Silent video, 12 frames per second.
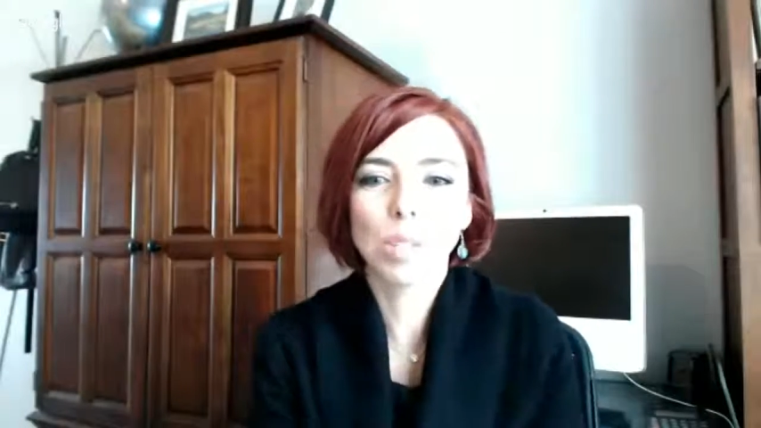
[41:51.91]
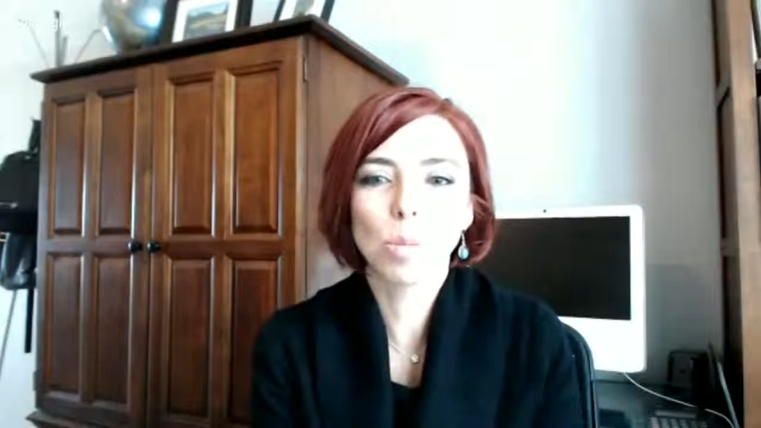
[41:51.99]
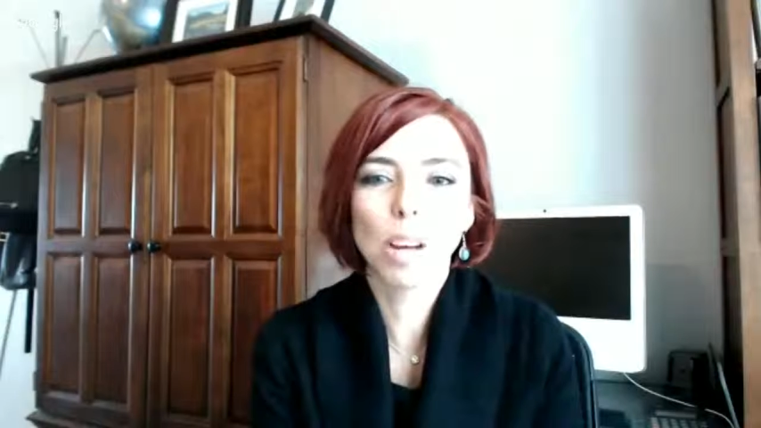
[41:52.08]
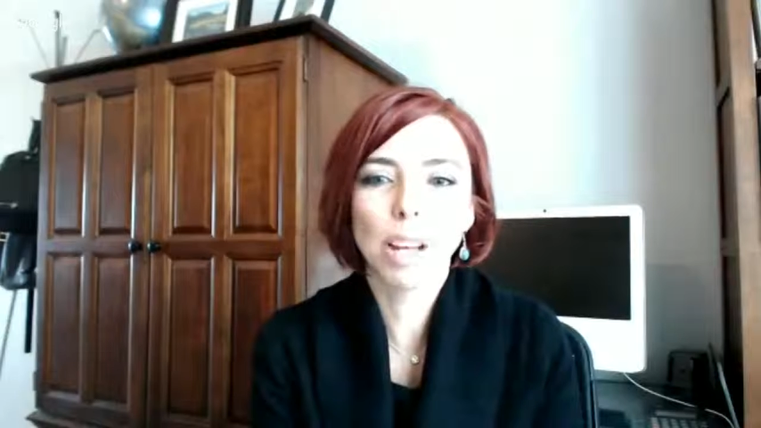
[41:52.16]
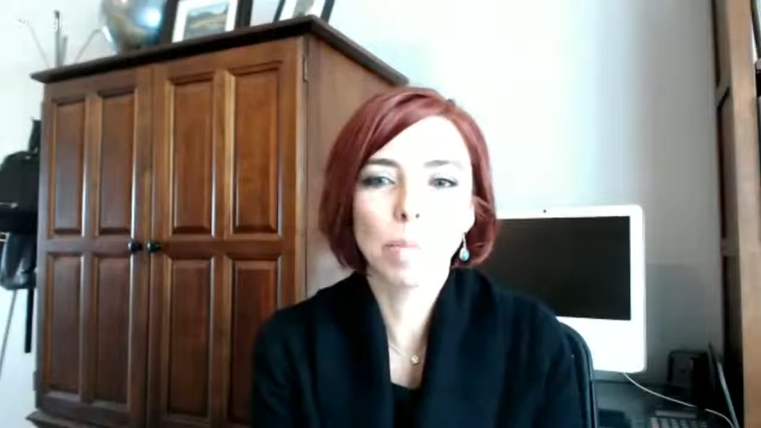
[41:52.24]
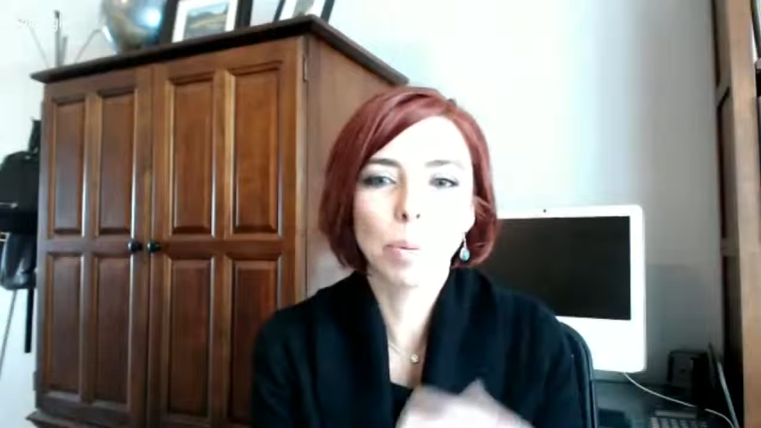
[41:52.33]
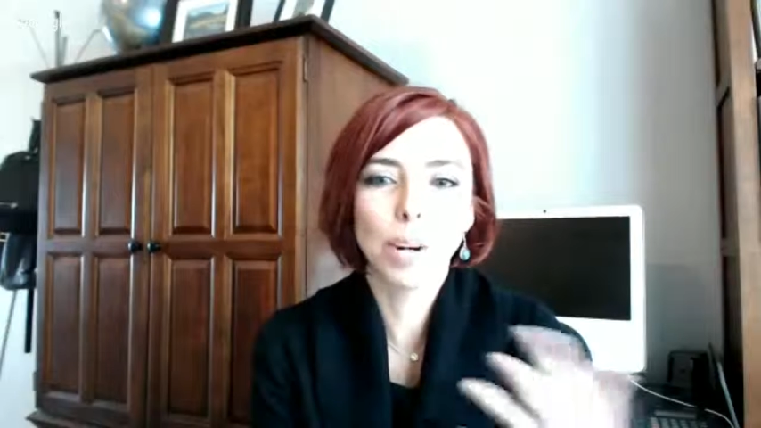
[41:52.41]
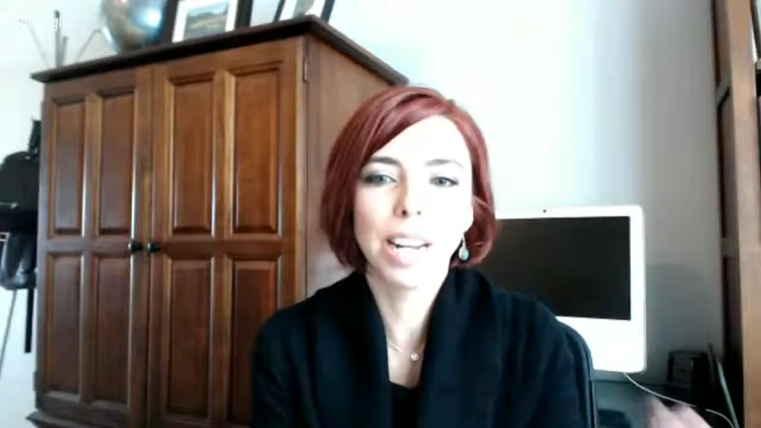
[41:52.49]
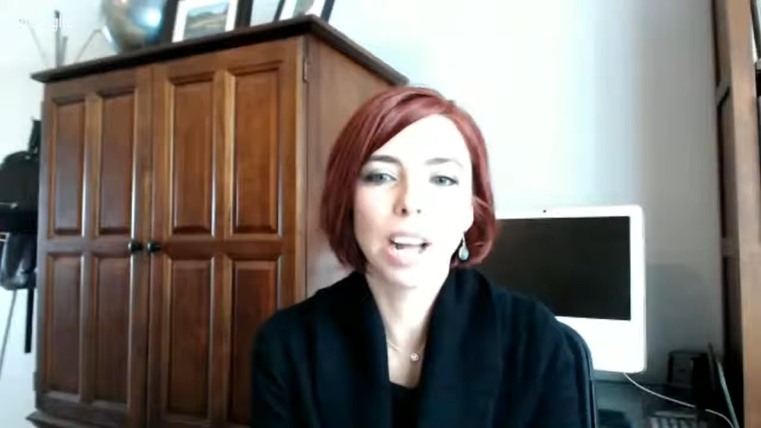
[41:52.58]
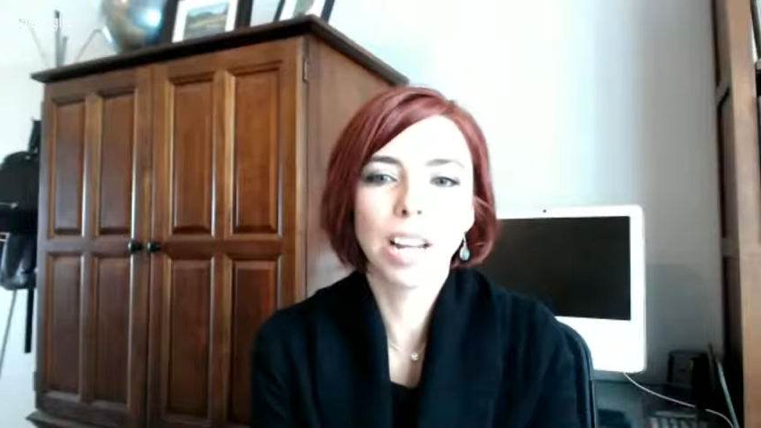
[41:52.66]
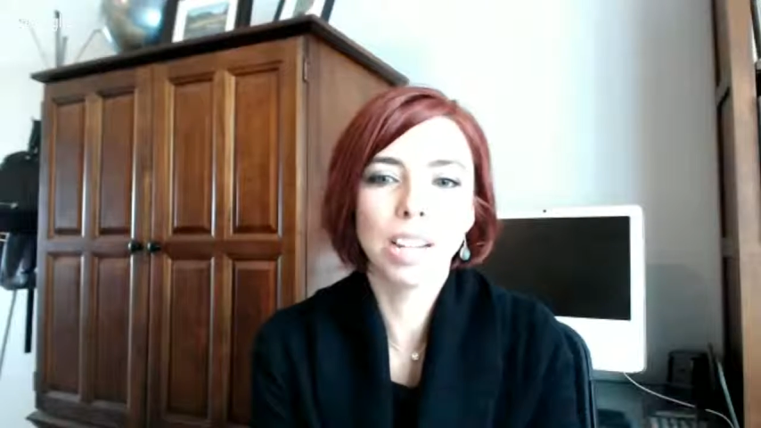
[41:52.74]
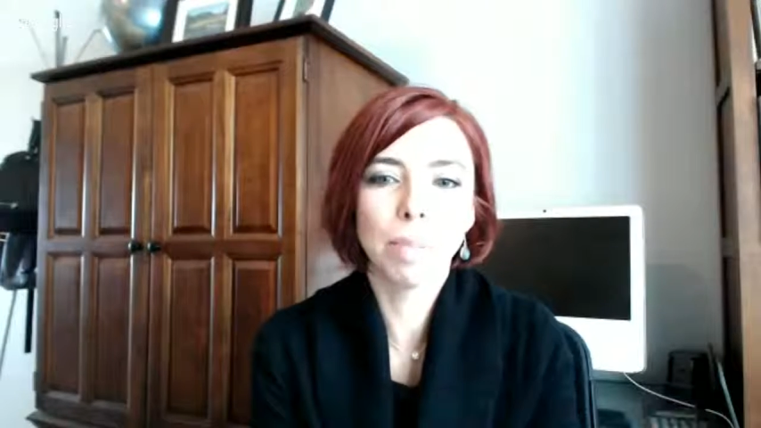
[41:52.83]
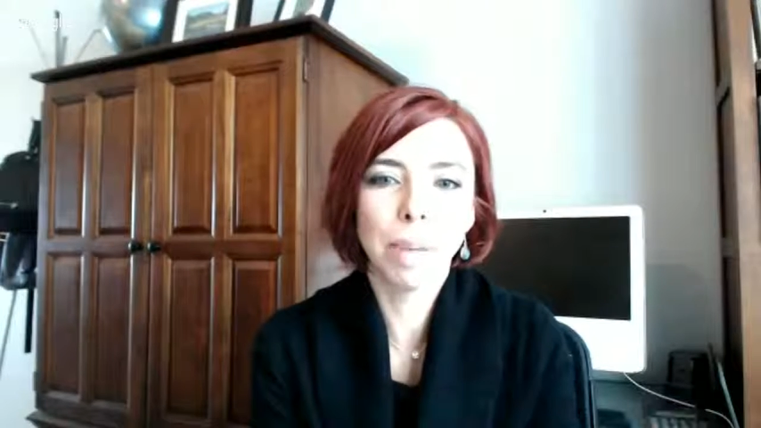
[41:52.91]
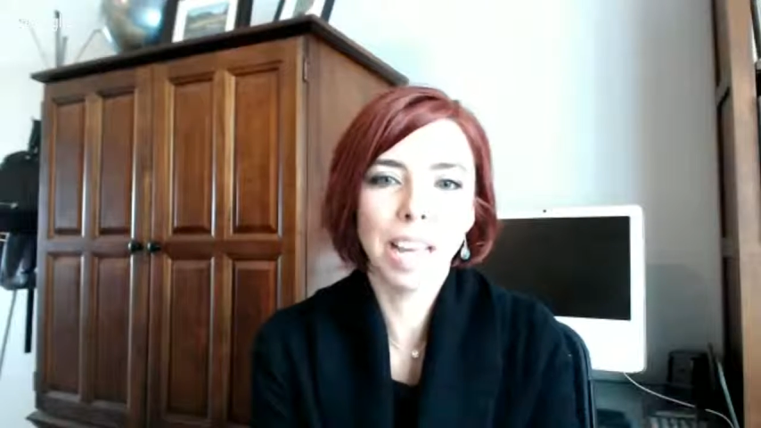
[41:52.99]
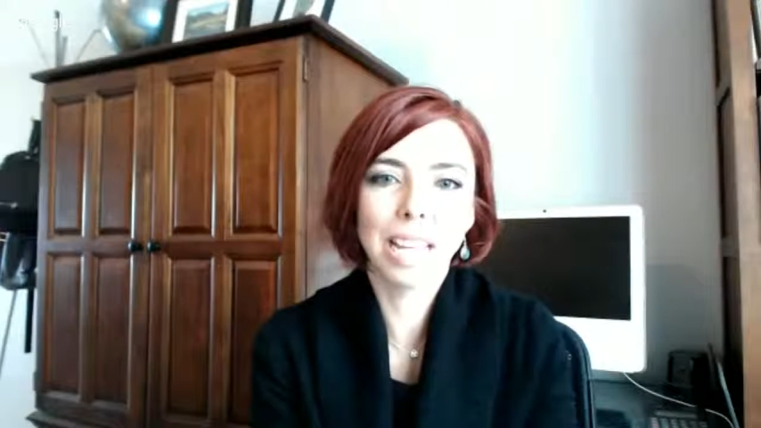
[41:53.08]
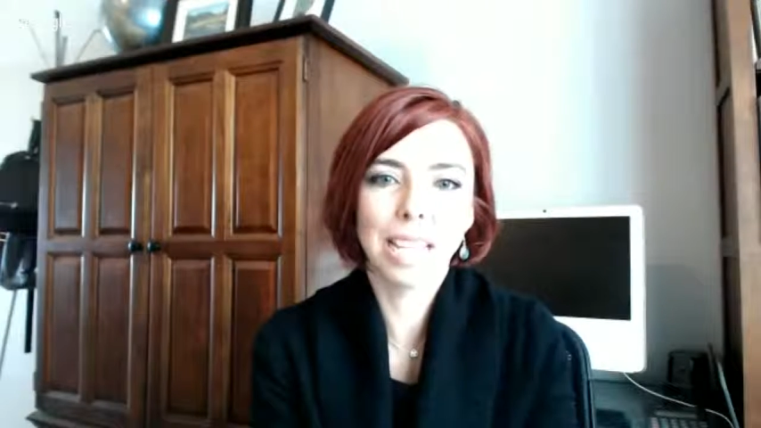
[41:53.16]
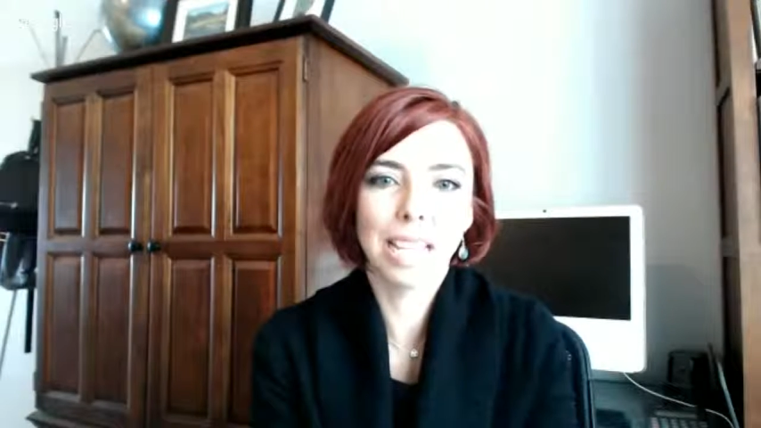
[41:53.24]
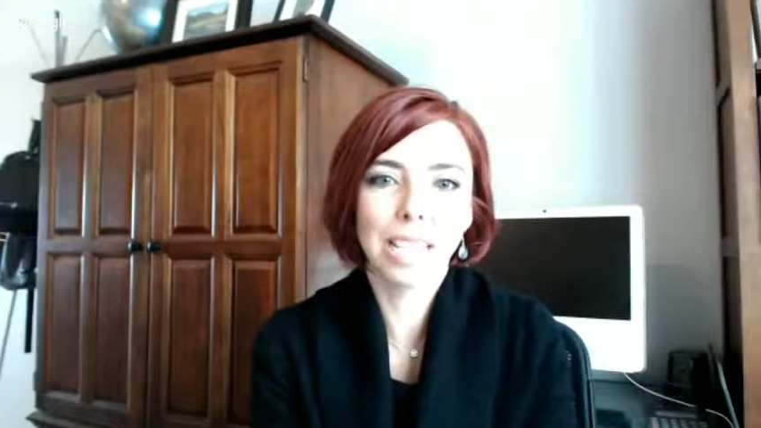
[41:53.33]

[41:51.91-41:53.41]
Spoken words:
what print on demand is.